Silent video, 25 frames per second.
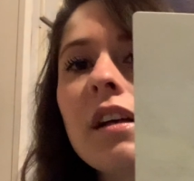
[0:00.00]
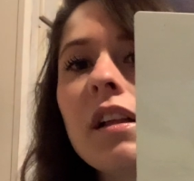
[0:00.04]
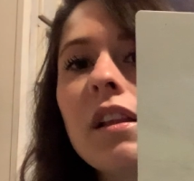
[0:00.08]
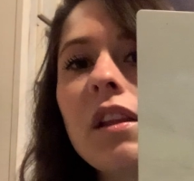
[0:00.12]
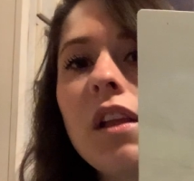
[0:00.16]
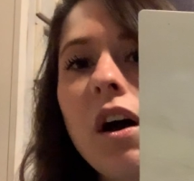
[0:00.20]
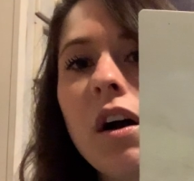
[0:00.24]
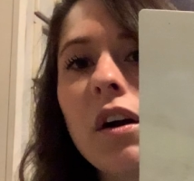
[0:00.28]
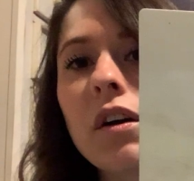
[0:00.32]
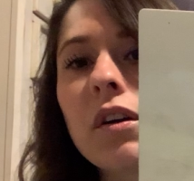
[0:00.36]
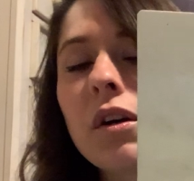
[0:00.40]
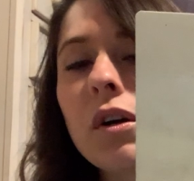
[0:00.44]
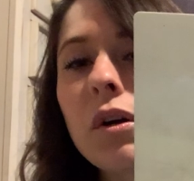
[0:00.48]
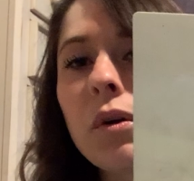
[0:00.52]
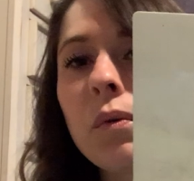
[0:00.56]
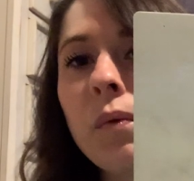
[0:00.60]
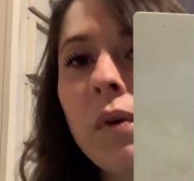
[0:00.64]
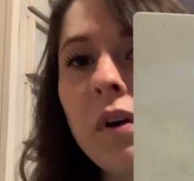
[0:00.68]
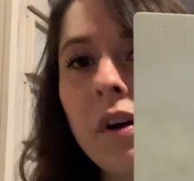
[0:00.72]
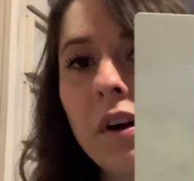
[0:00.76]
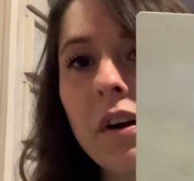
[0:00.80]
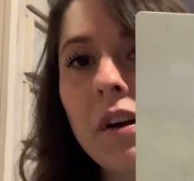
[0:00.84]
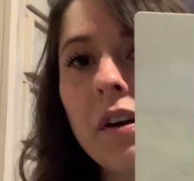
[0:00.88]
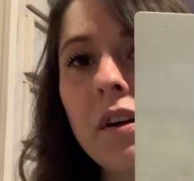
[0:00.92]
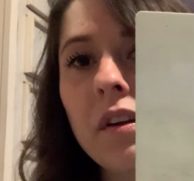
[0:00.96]
a longer
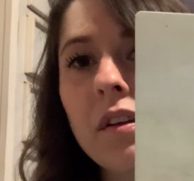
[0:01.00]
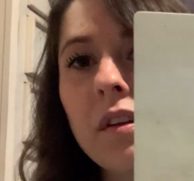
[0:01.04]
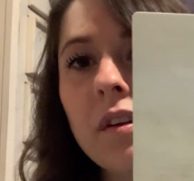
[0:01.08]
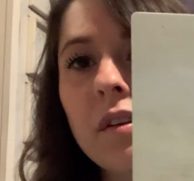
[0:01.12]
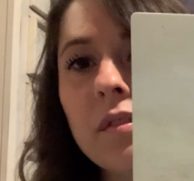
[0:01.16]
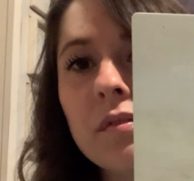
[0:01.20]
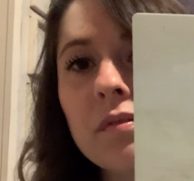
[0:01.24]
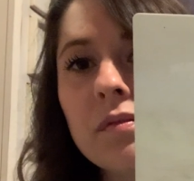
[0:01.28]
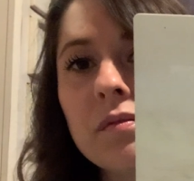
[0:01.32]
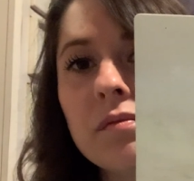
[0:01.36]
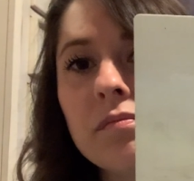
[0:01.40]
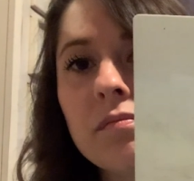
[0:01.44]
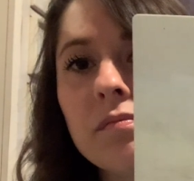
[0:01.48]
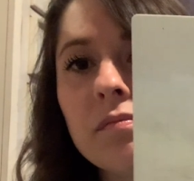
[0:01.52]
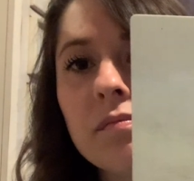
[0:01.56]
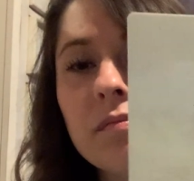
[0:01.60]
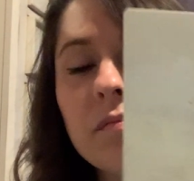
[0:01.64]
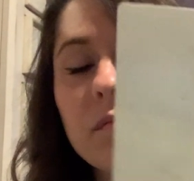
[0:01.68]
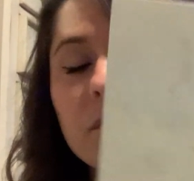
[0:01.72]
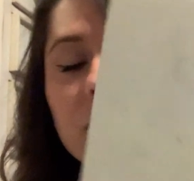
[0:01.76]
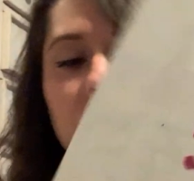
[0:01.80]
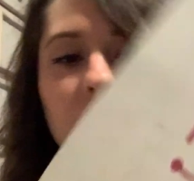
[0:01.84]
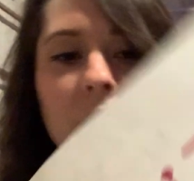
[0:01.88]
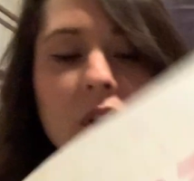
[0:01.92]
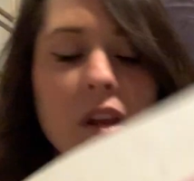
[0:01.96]
word.
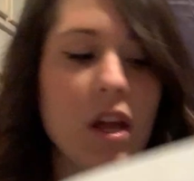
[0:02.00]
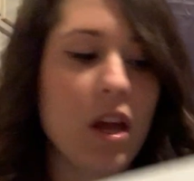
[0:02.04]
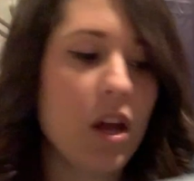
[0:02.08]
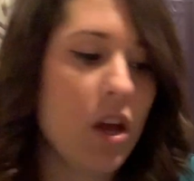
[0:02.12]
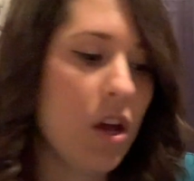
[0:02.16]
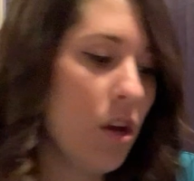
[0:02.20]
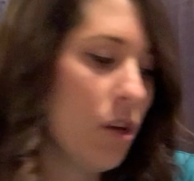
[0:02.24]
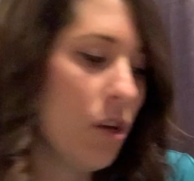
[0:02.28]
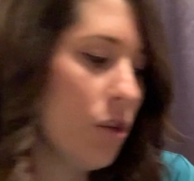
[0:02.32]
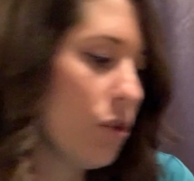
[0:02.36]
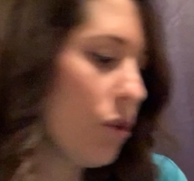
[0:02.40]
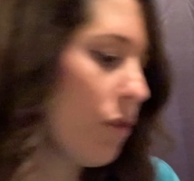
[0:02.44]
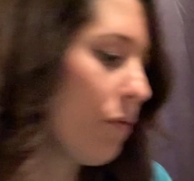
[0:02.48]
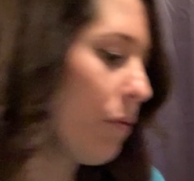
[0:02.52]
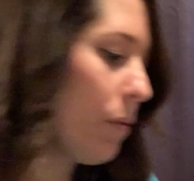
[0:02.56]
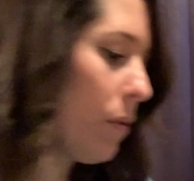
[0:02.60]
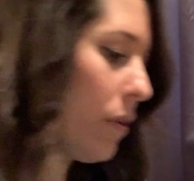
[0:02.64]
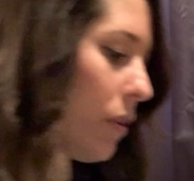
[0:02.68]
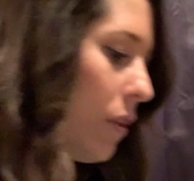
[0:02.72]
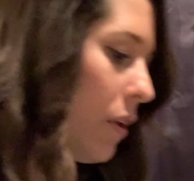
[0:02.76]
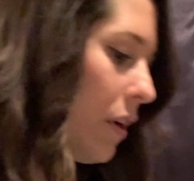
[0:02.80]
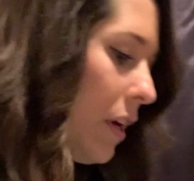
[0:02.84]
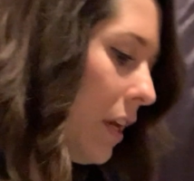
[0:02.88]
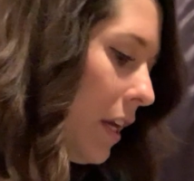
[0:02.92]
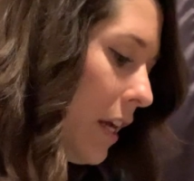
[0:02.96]
So if
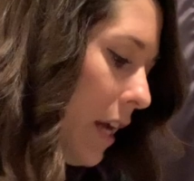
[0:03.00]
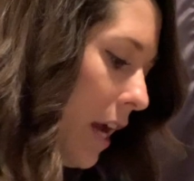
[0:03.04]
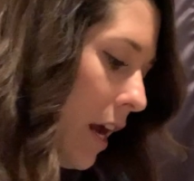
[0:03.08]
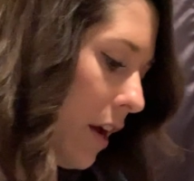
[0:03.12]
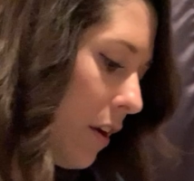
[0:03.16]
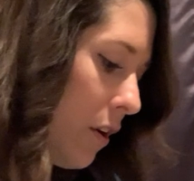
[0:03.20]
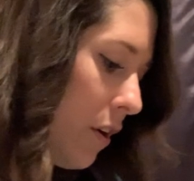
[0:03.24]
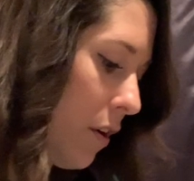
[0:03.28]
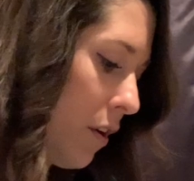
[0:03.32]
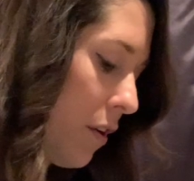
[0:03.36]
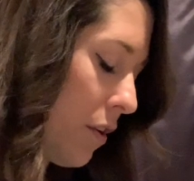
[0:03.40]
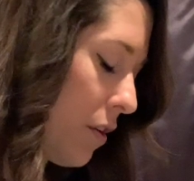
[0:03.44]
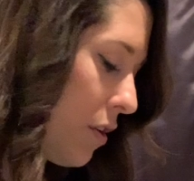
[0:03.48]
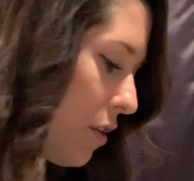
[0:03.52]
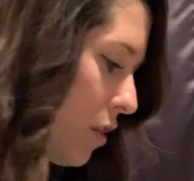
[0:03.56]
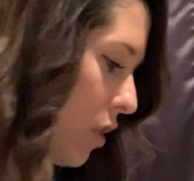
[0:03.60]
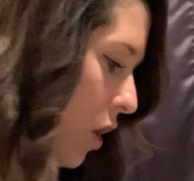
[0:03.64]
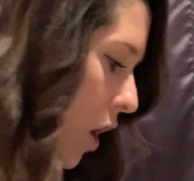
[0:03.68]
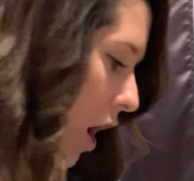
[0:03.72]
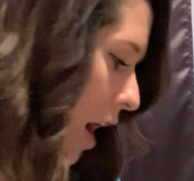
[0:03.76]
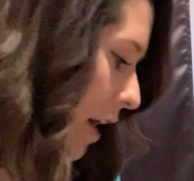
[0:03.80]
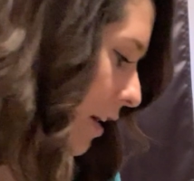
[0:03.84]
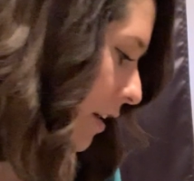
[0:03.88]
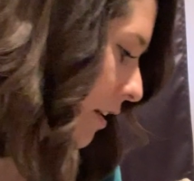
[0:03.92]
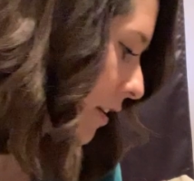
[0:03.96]
we're looking at our
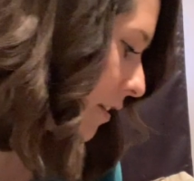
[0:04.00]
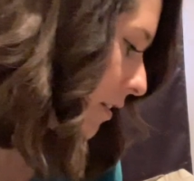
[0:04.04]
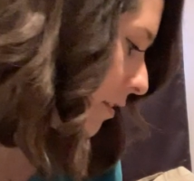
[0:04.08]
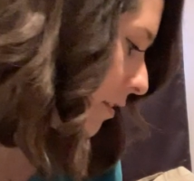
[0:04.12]
clock,